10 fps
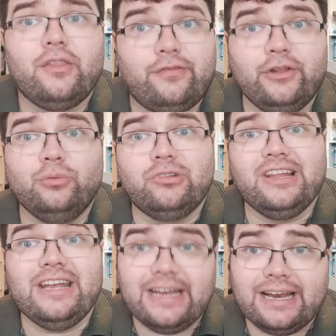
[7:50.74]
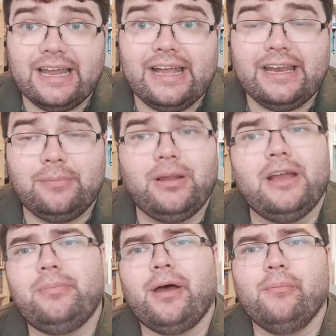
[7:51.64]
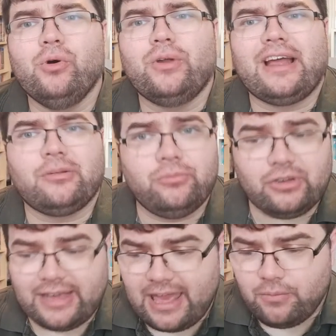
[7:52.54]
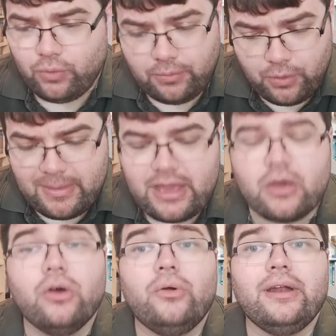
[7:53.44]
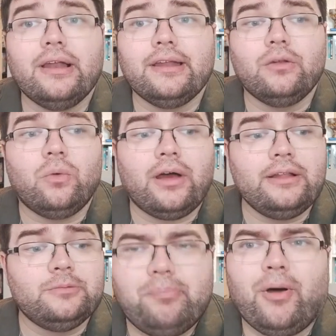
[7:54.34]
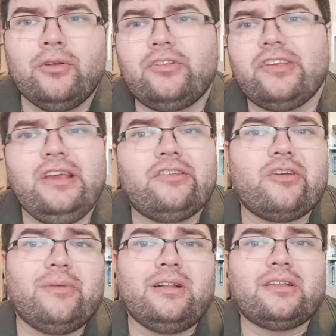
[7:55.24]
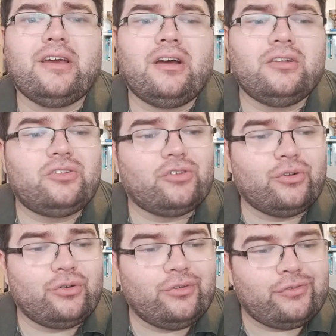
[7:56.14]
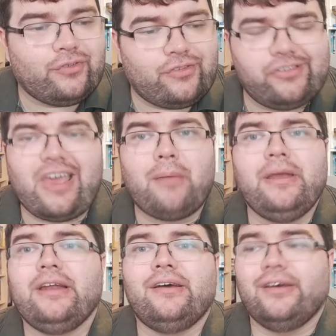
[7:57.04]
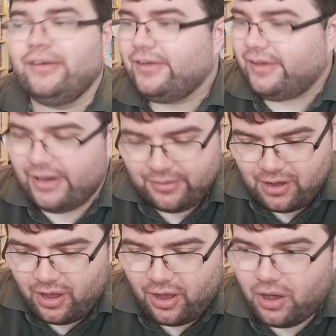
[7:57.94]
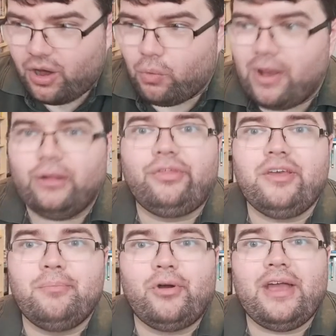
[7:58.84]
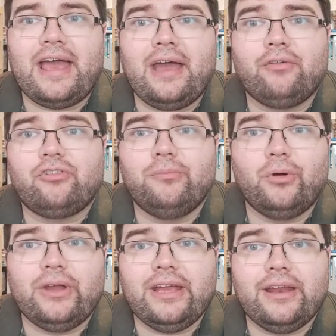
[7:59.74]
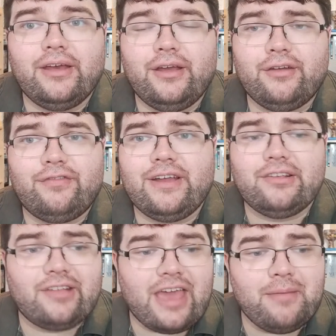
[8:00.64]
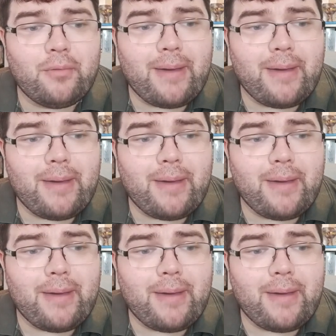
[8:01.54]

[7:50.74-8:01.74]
the film's leading lady, played by Maude Adams, and again we meet her in a little while. Bond sees Kamal Khan sort of scamming a wealthy Brit out of some money in a fixed game of